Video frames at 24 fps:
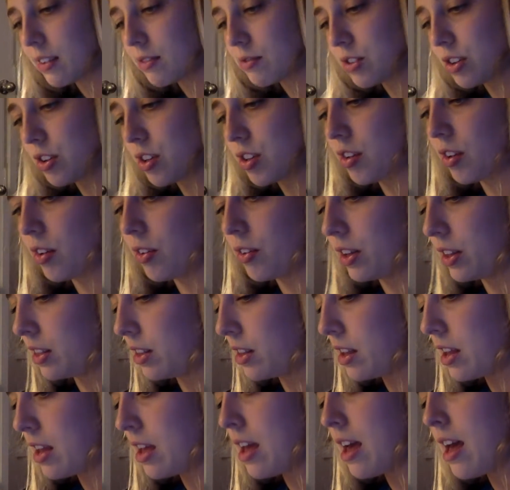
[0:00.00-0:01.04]
of just throwing
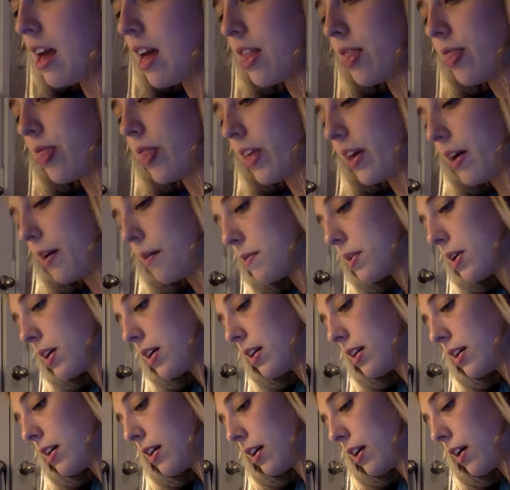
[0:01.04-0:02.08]
them
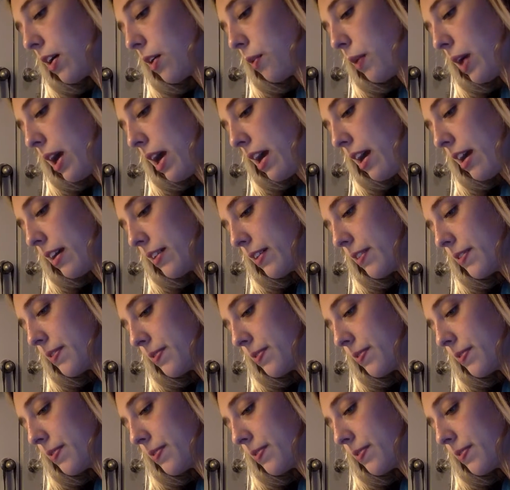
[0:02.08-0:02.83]
away.